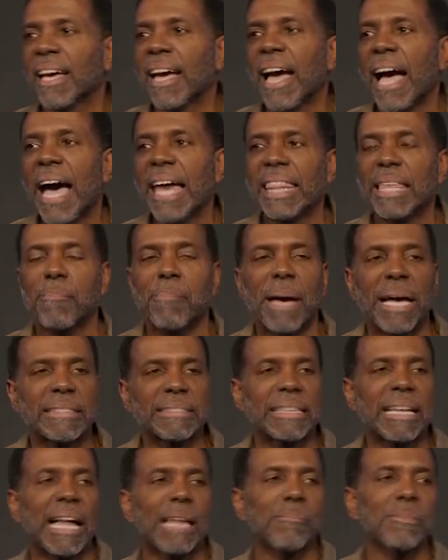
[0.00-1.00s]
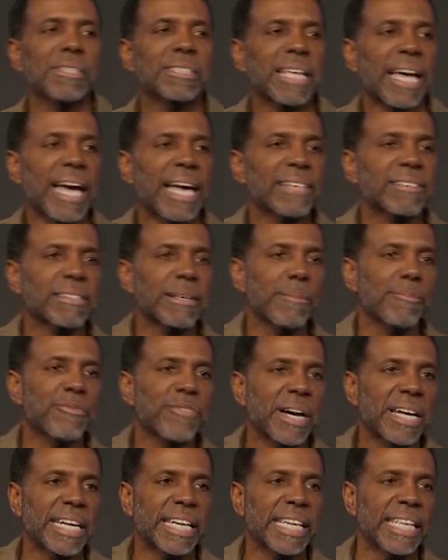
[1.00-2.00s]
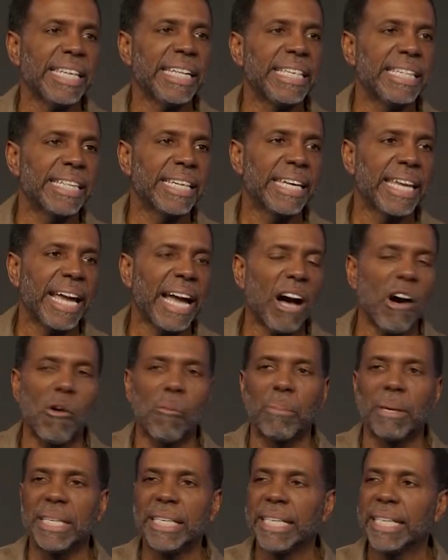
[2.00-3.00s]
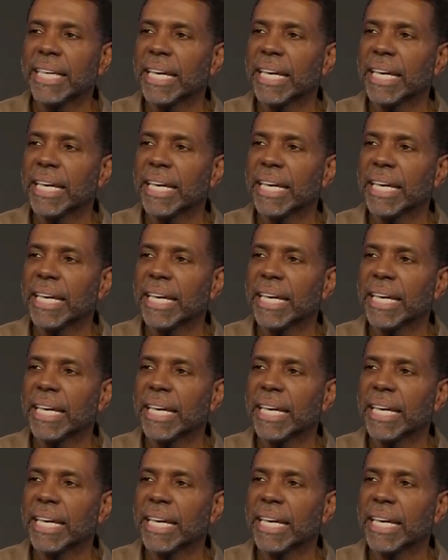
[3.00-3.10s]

I think Pastor Dollar must have had something funny to eat today. I don't believe